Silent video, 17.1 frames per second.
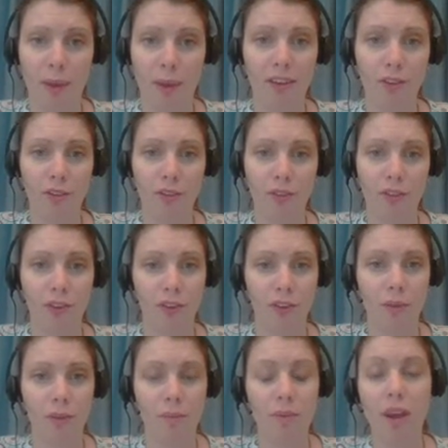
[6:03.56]
news
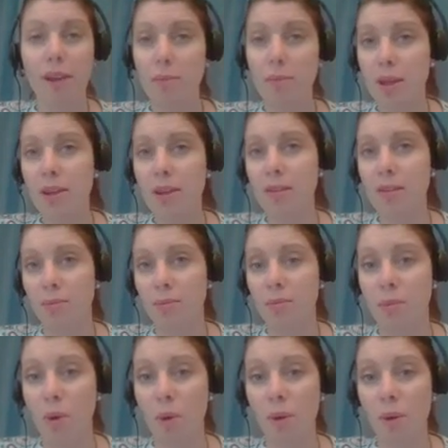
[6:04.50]
first can be
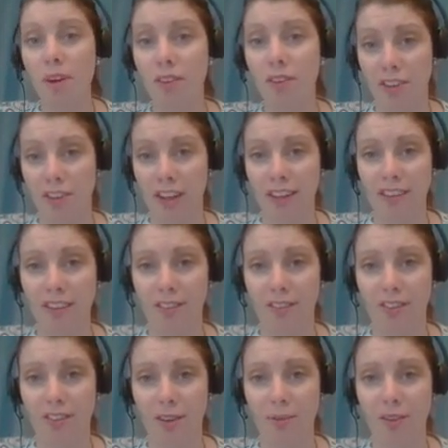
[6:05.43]
more effective
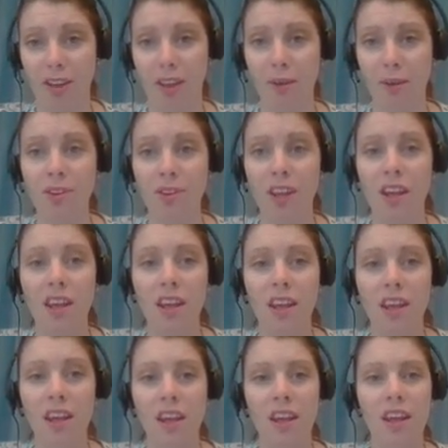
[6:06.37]
sometimes
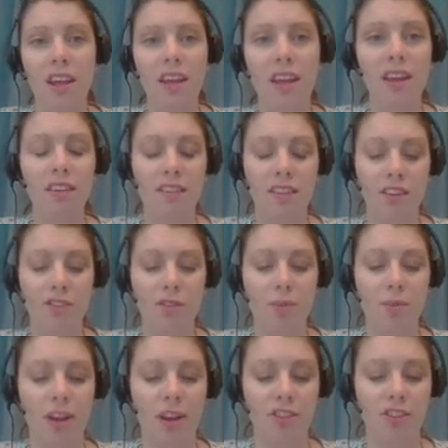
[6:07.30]
in
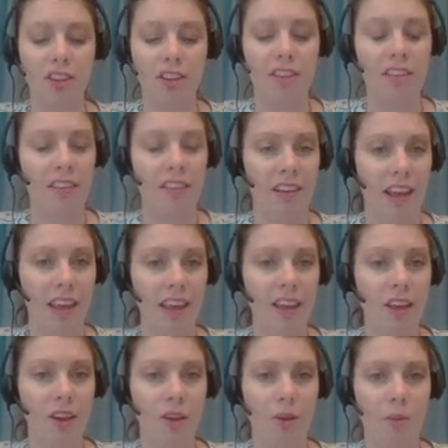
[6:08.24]
situations
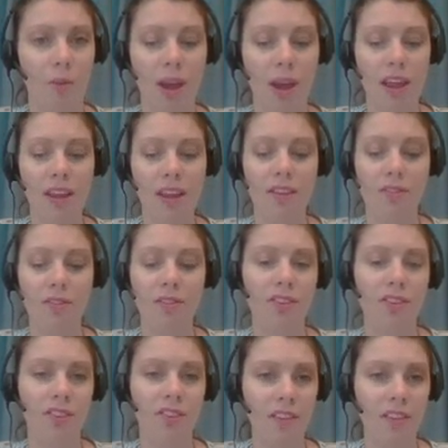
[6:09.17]
like when the
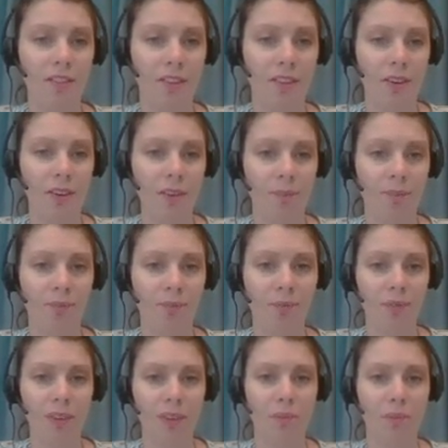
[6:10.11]
receiver
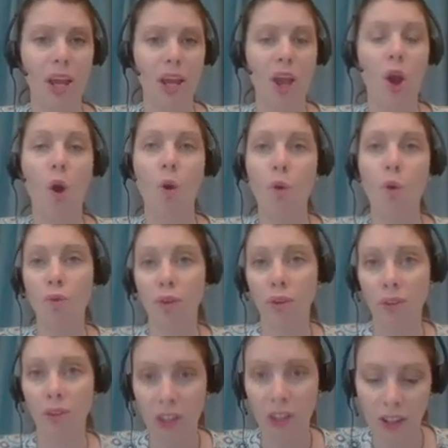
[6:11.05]
may
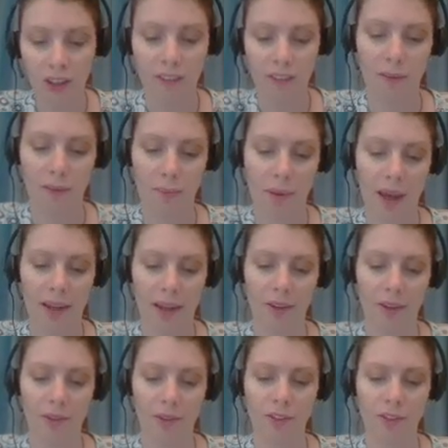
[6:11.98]
overlook the bad
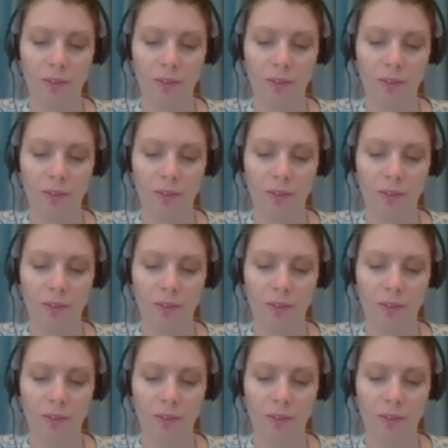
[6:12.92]
news.